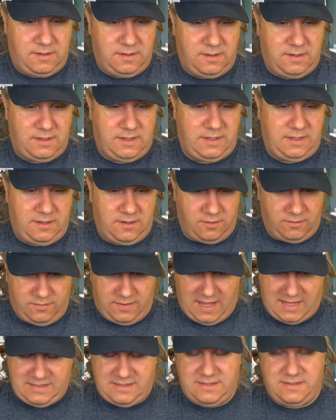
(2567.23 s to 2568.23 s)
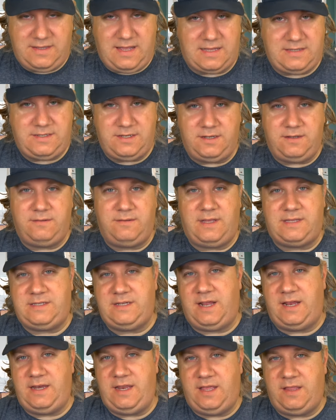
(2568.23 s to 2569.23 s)
you know that's that's a that's an
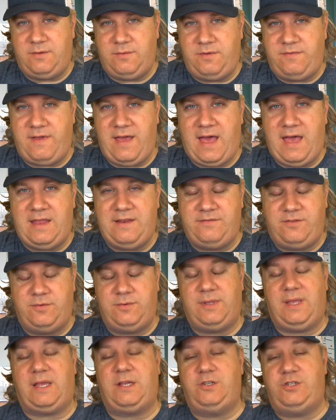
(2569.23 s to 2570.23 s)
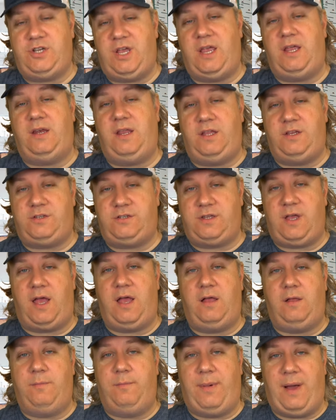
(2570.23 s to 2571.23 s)
idea that we've had of doing like a J and H
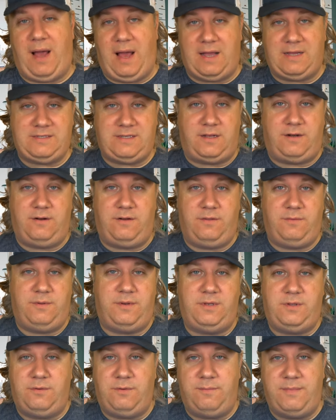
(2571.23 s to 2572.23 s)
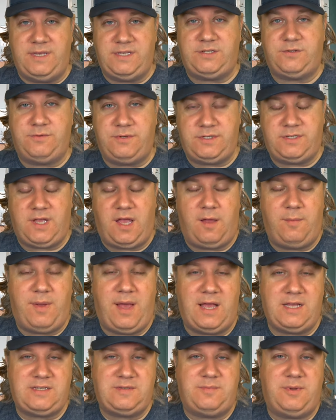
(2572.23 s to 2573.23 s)
style box. I don't know that we do a mystery style
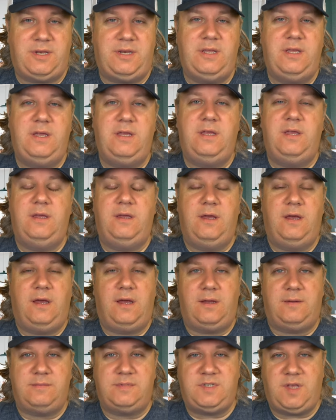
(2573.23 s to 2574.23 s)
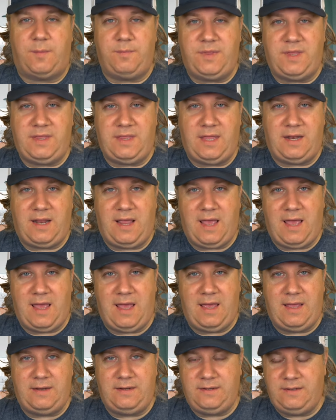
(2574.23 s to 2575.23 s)
box, but um, something that
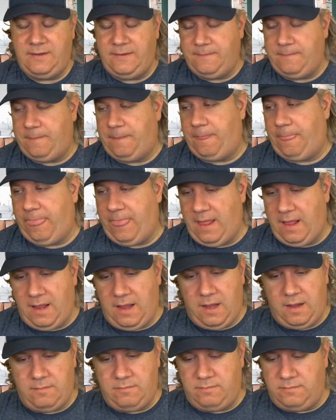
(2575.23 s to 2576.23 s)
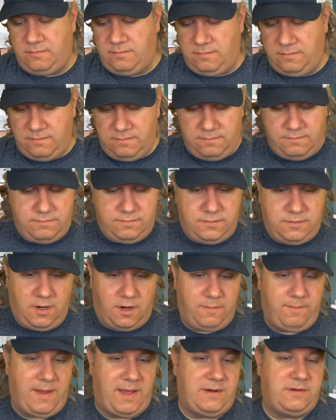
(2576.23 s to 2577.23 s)
had Um,
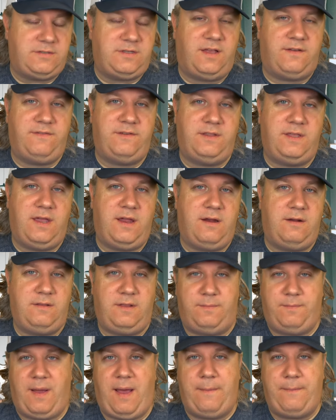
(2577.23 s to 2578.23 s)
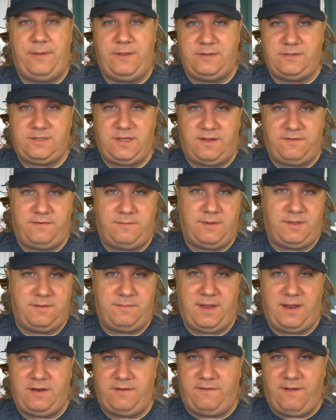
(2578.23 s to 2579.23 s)
dark matter stuff in there and then popular stuff from other
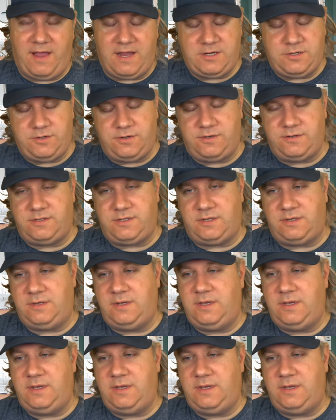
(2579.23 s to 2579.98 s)
manufacturers. And